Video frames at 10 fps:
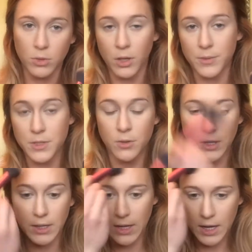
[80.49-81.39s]
what I was
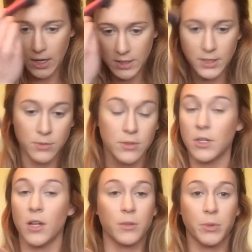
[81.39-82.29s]
doing, and it did
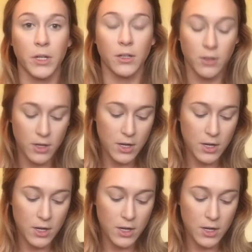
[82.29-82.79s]
not look pretty.